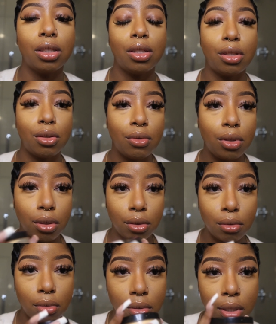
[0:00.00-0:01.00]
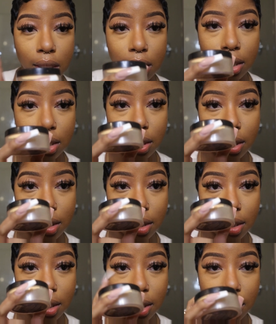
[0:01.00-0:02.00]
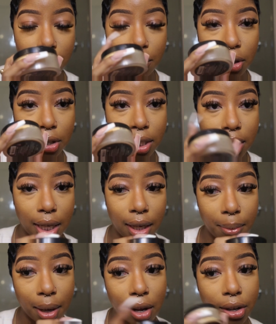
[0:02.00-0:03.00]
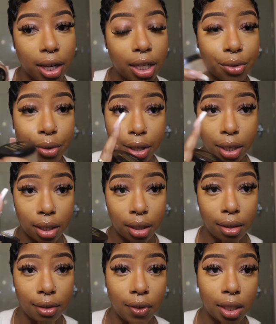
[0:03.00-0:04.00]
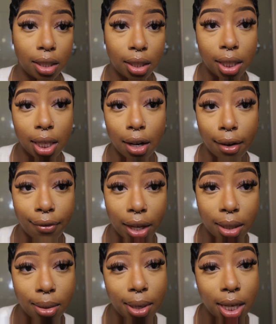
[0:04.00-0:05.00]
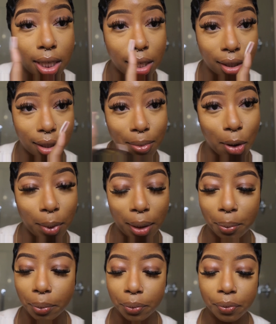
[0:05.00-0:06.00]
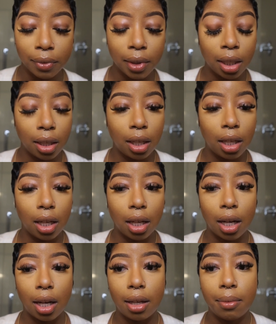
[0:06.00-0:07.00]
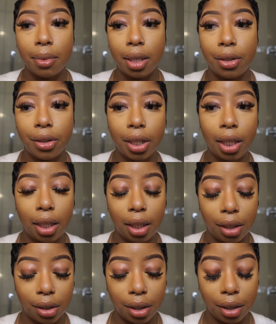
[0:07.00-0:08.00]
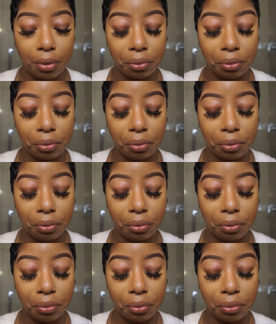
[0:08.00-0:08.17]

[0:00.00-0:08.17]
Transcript: to use some of your setting powder that you're gonna eventually set our face with in just a moment. Come under here.